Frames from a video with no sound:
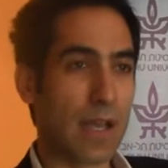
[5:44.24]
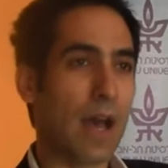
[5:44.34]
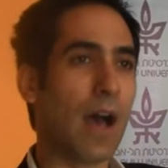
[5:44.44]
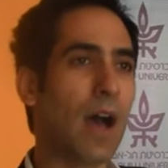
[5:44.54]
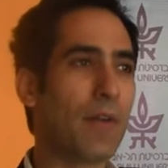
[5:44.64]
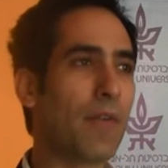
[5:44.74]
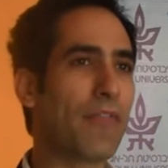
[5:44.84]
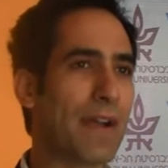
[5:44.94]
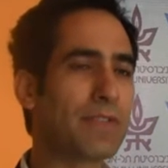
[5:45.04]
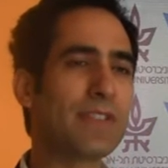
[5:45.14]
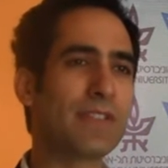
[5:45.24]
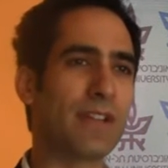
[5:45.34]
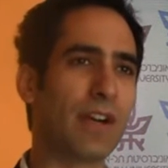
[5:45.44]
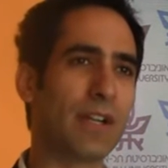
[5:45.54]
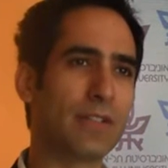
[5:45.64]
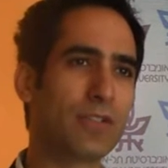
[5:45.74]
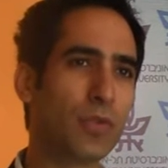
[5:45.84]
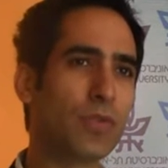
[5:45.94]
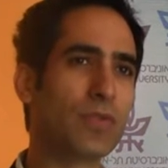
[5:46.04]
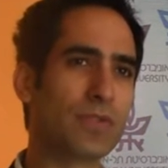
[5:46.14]
Viruses are
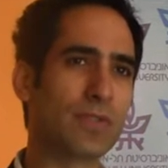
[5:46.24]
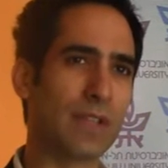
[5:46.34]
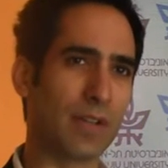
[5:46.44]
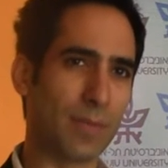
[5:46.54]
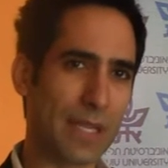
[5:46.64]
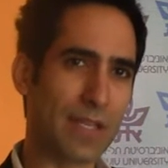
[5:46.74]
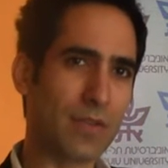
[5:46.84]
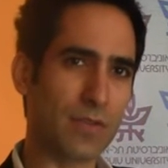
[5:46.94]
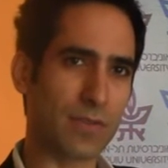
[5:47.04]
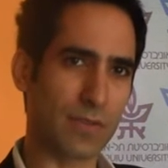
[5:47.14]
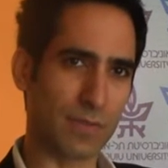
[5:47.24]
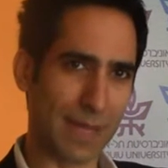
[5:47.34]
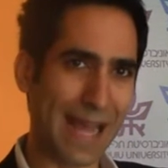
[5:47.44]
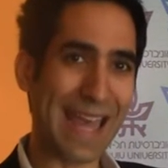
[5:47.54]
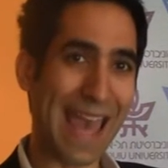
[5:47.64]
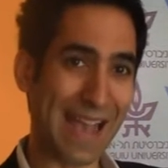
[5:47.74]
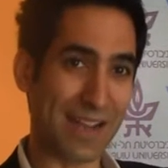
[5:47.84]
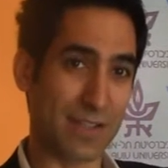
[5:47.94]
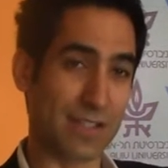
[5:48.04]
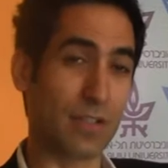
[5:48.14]
tools that are being used by
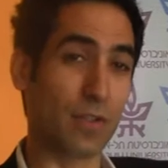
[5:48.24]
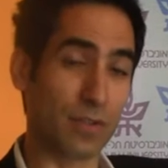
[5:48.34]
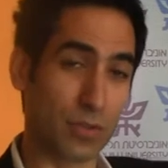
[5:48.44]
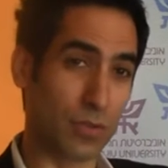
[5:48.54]
hackers in order to